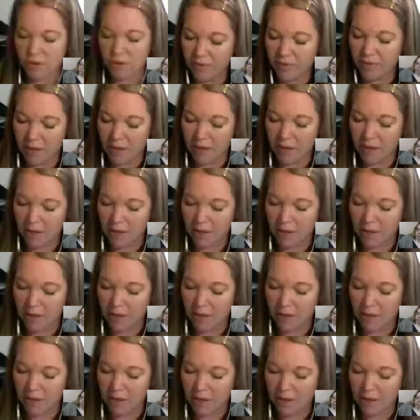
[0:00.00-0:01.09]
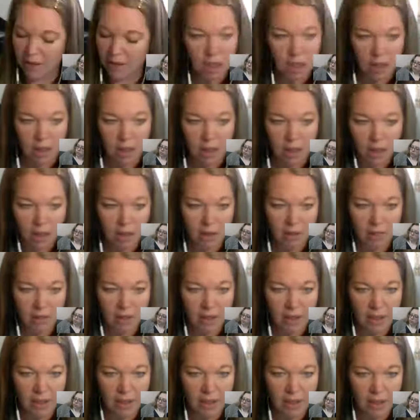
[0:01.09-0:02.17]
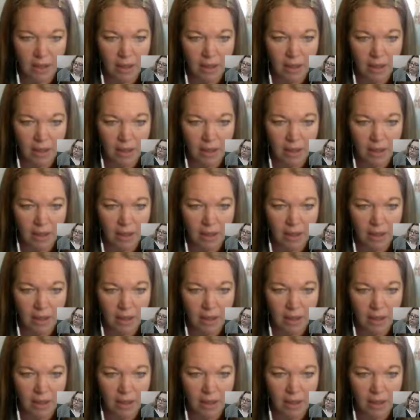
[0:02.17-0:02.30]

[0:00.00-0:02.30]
was more of the